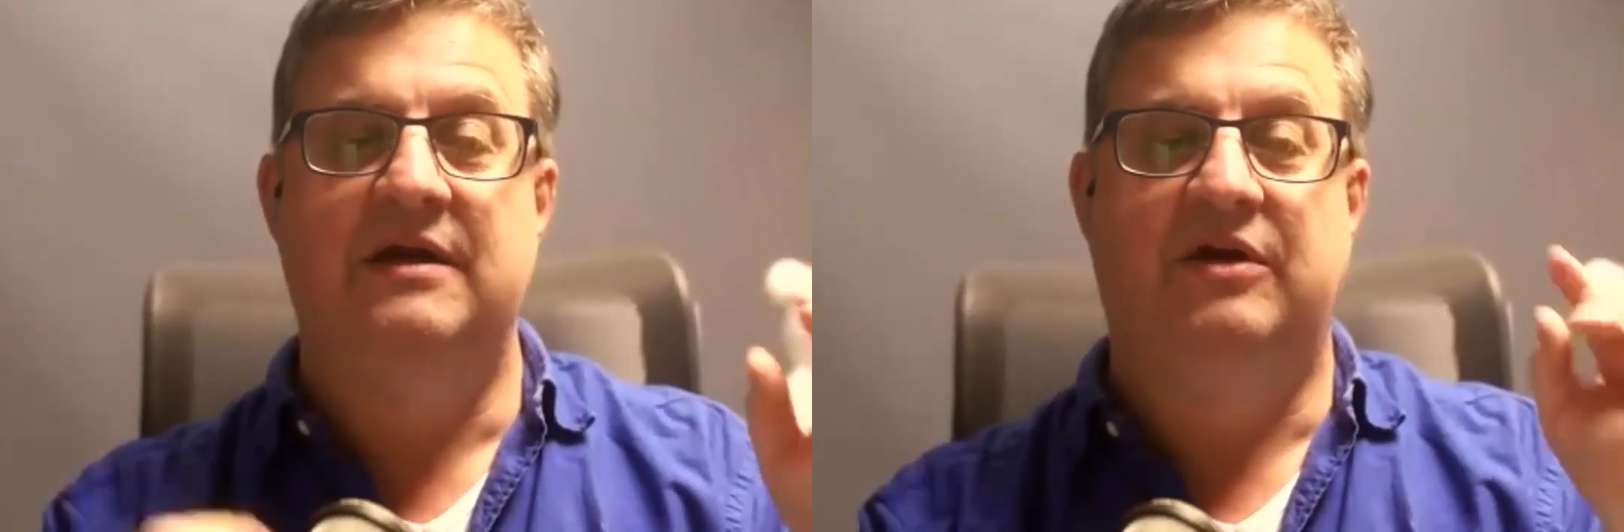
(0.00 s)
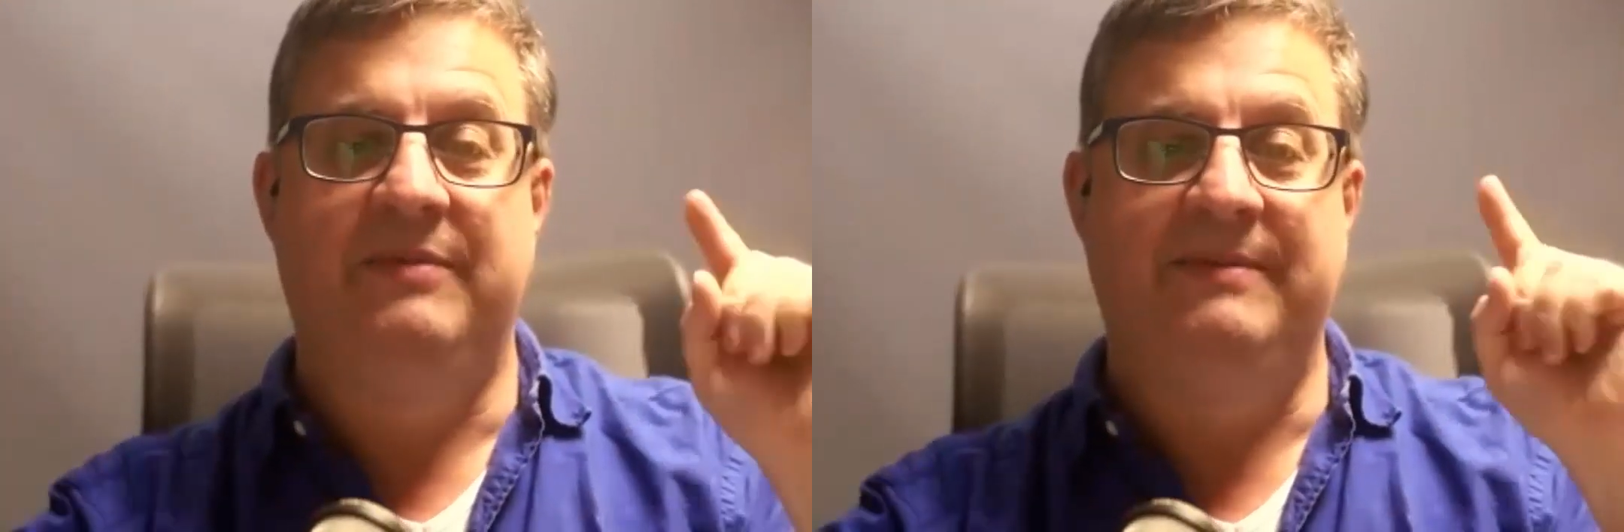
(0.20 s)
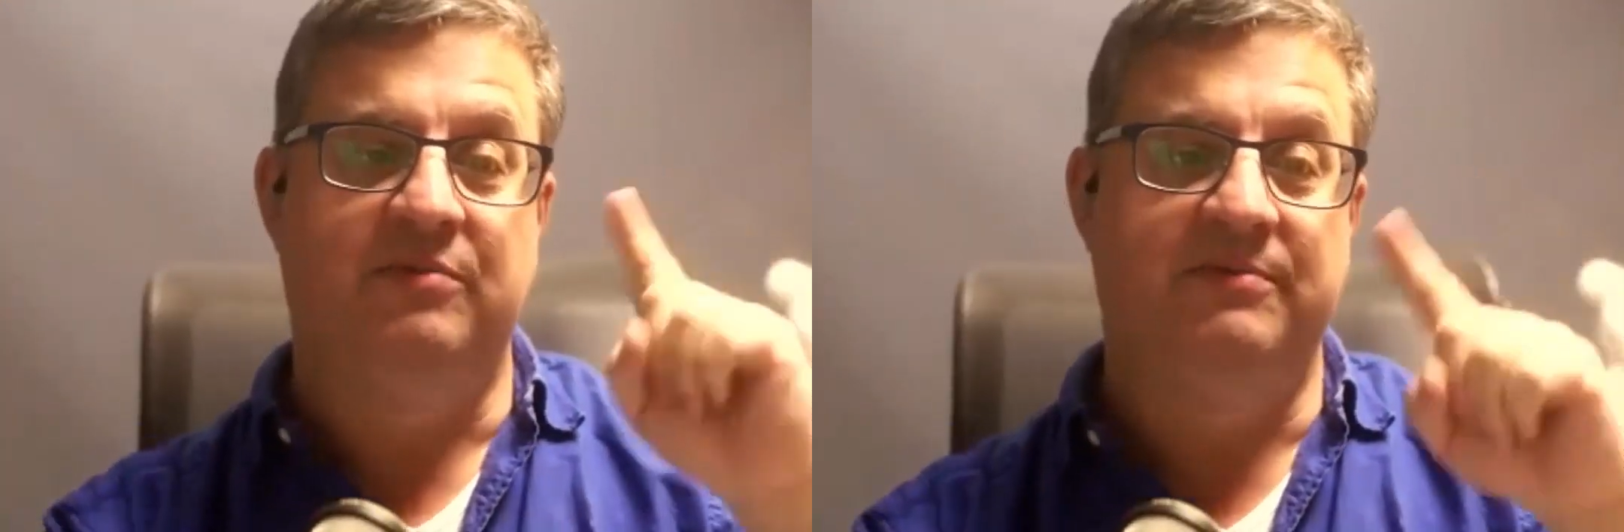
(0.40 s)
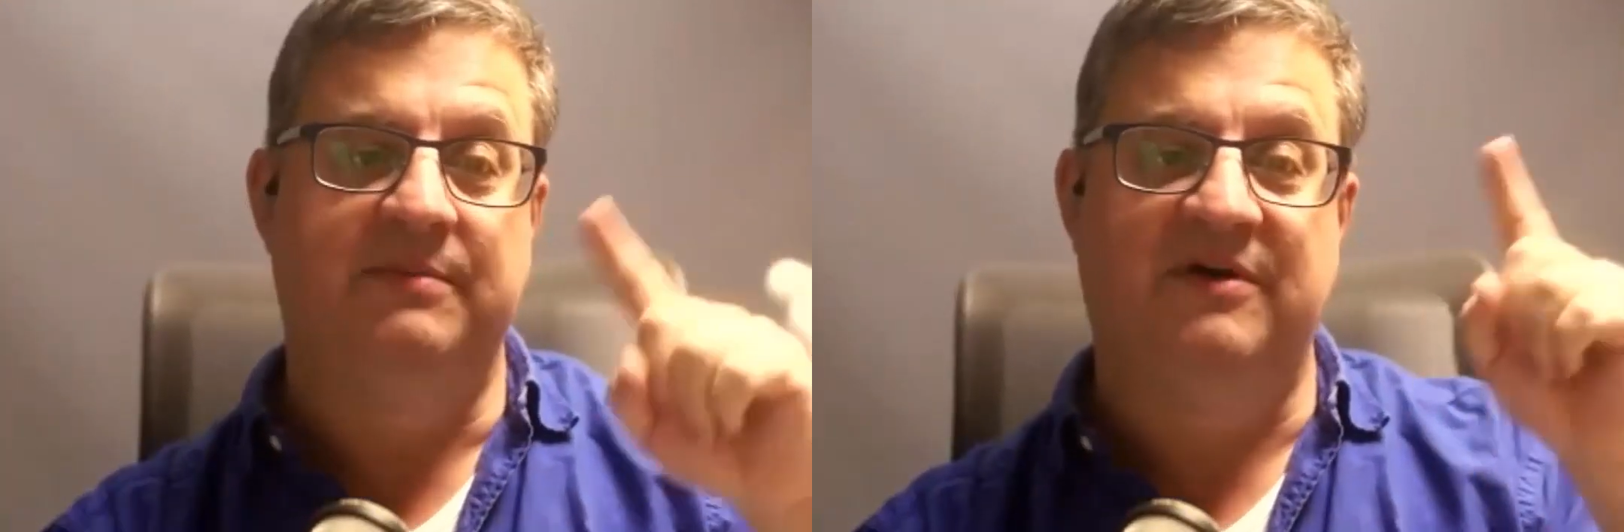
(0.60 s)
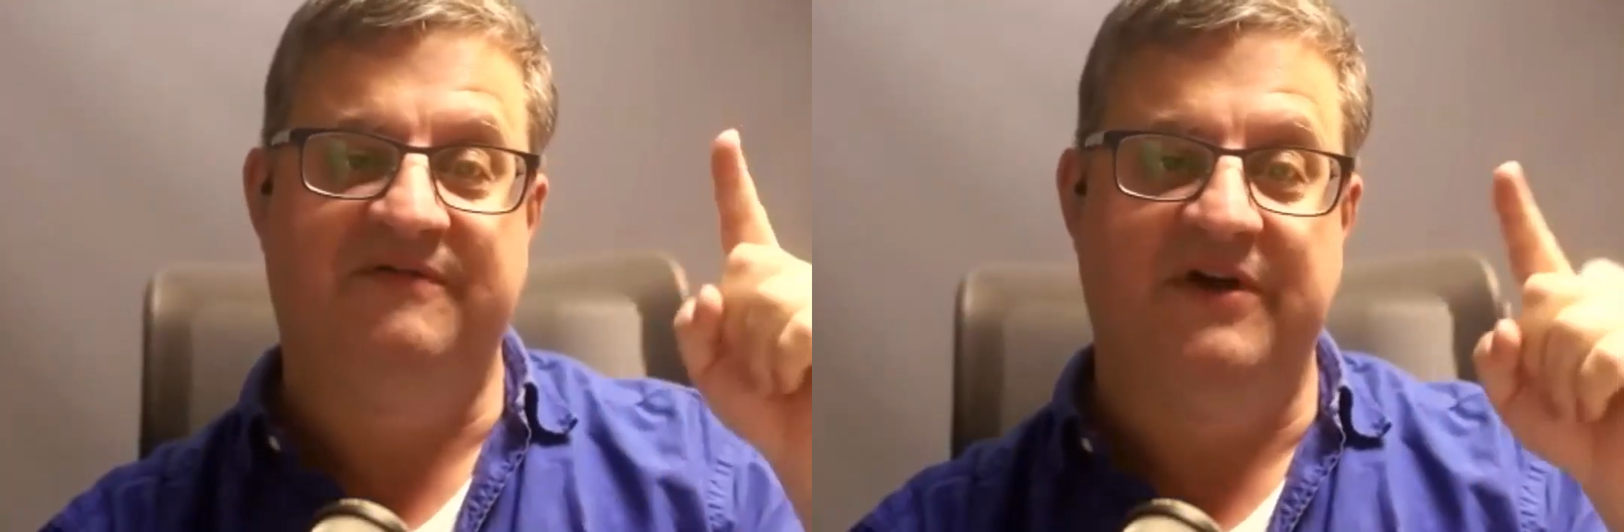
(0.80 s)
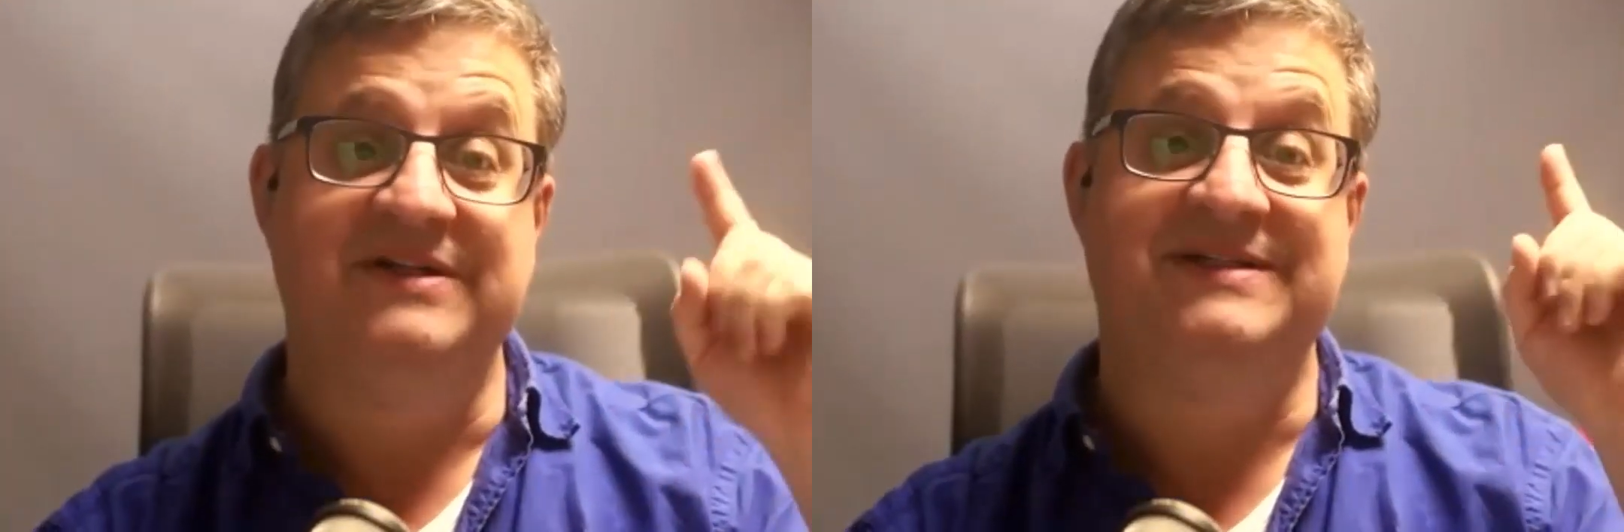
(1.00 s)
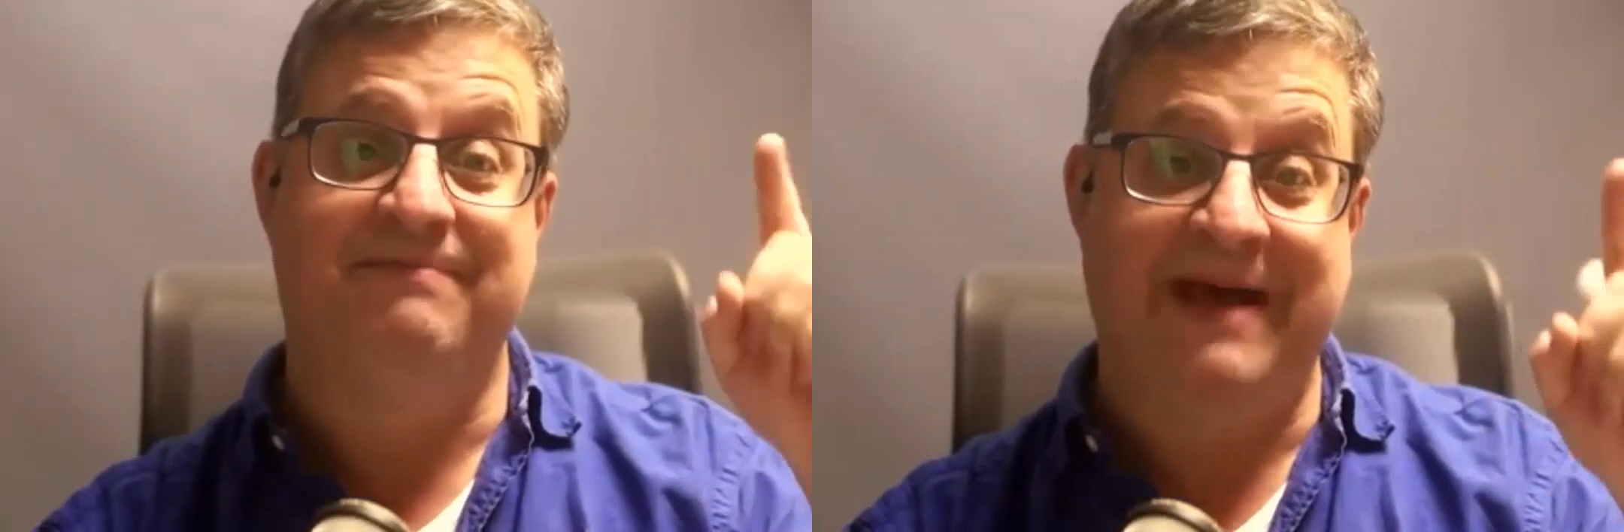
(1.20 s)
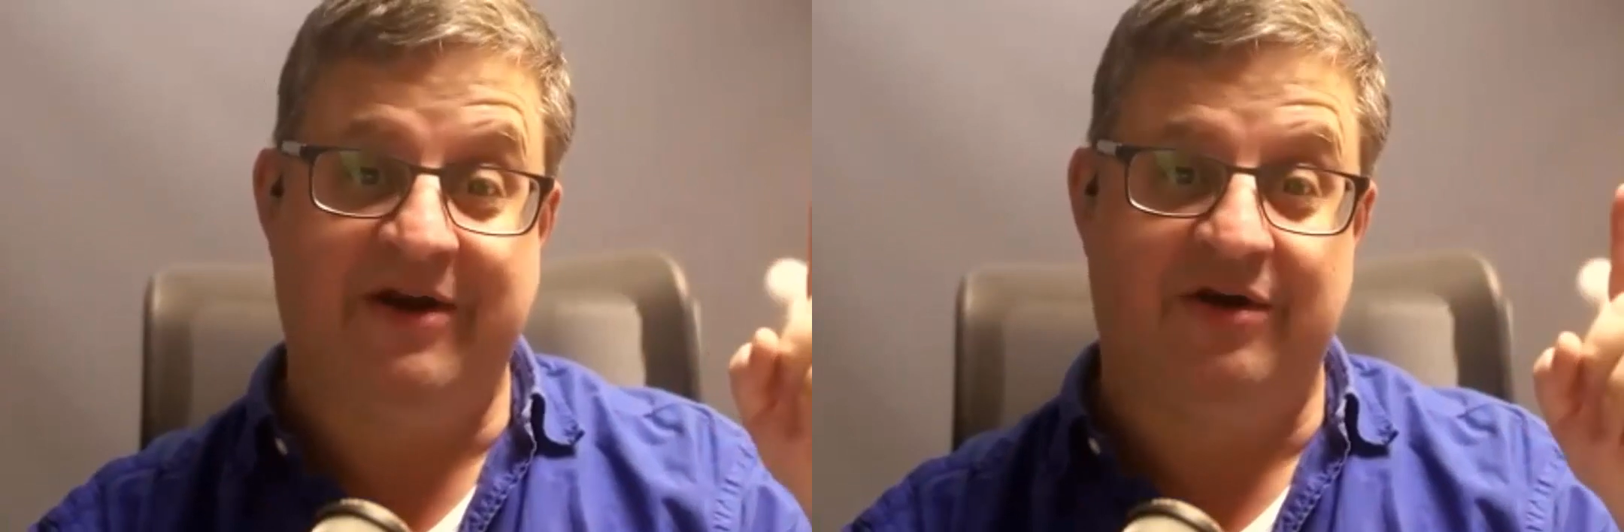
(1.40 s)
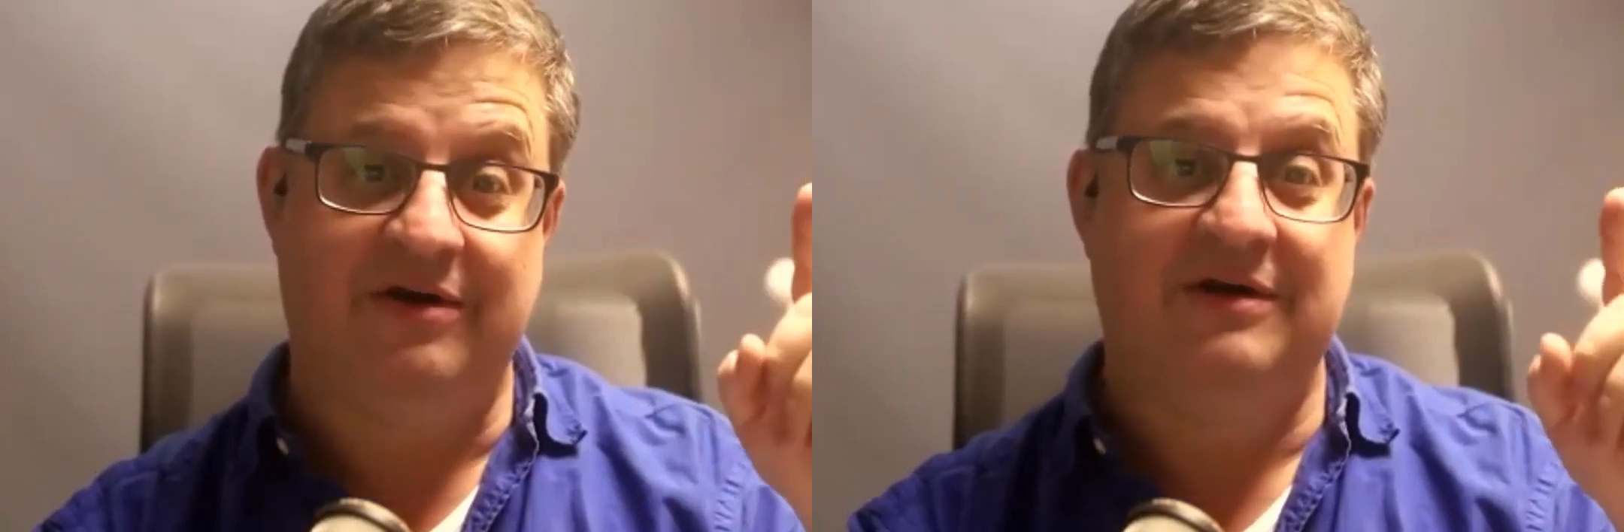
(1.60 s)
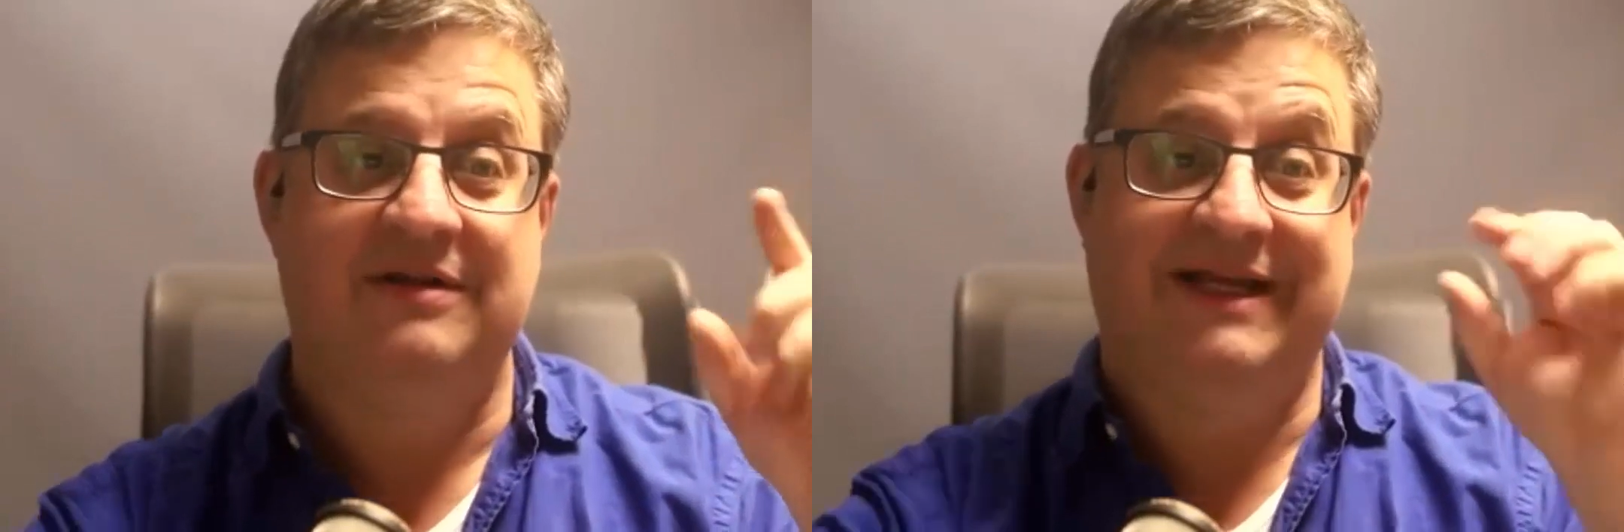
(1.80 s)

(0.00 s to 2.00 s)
And remember, your mobile phone is better,